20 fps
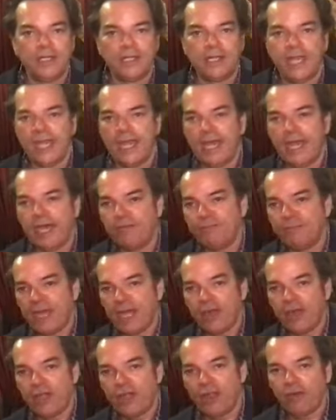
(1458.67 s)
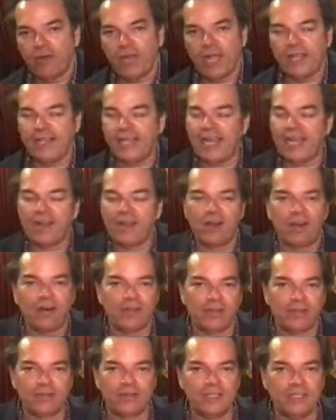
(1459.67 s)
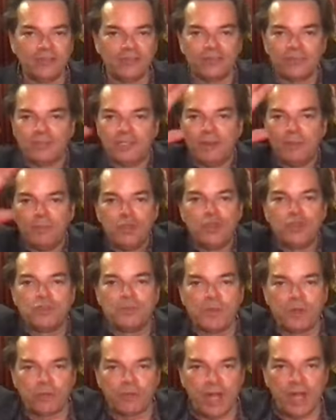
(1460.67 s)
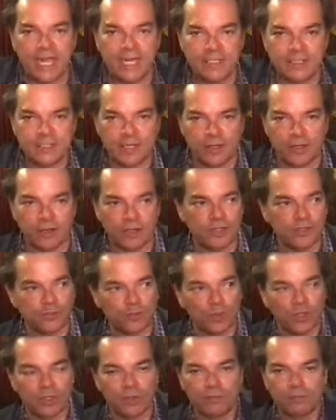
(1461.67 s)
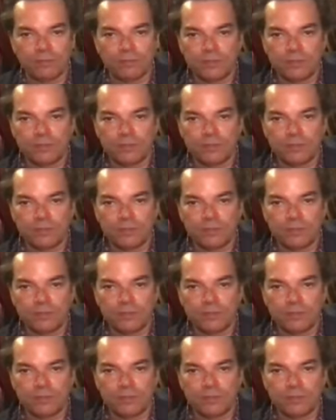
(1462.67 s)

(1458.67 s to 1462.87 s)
they have merry-go-round, they got all these amusement rides here because we're